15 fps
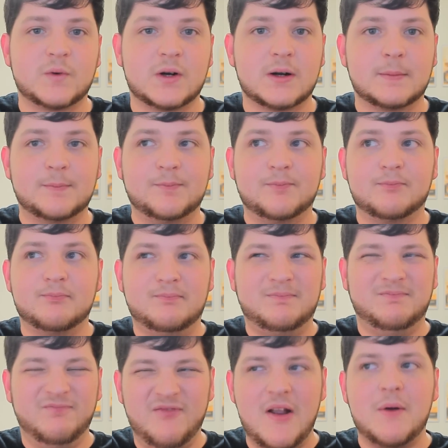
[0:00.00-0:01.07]
were
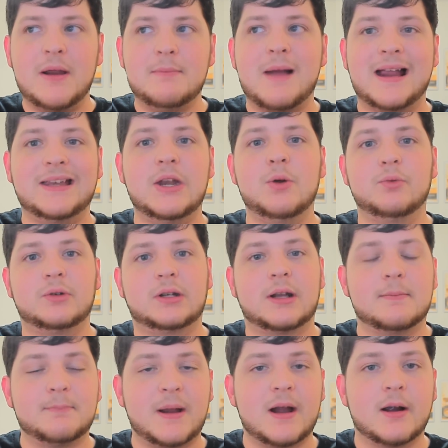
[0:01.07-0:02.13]
very minute
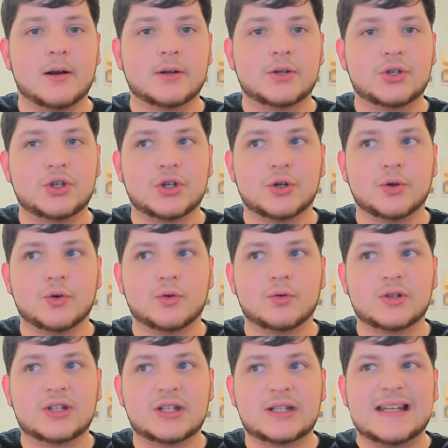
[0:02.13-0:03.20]
compared to
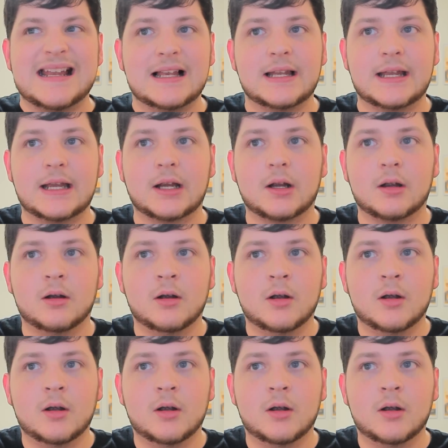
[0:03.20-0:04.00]
stealing